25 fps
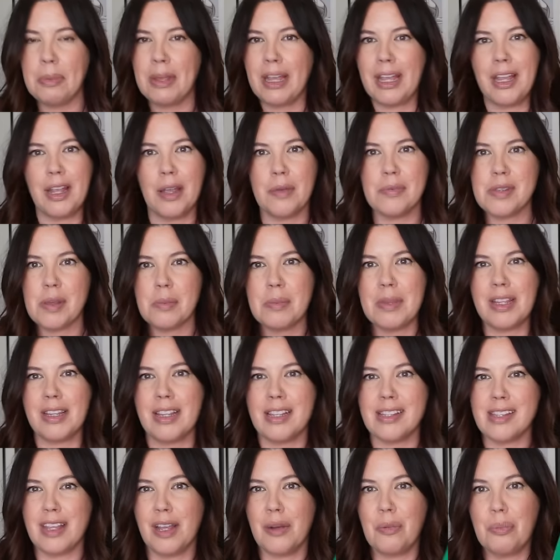picking up something
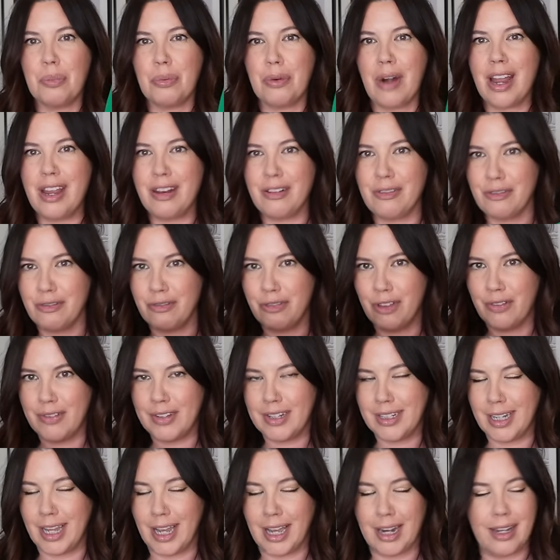that's like bright and
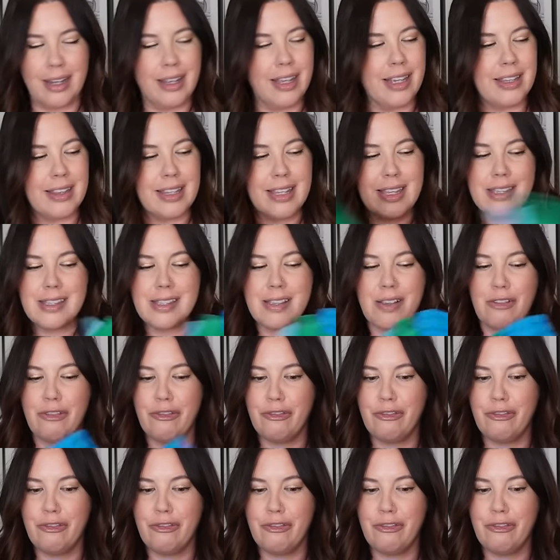vivid, kind of like this.